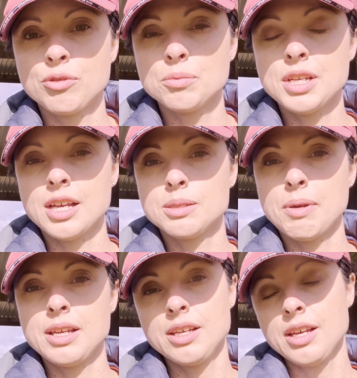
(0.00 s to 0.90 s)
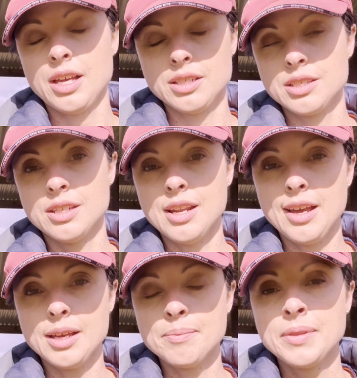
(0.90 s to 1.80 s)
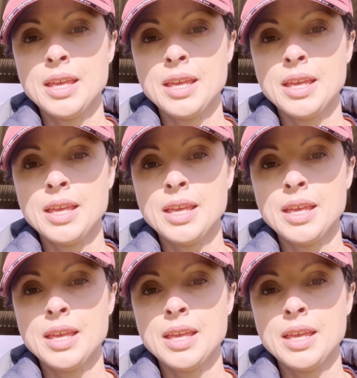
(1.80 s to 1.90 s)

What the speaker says: from Tasmania, hence the name.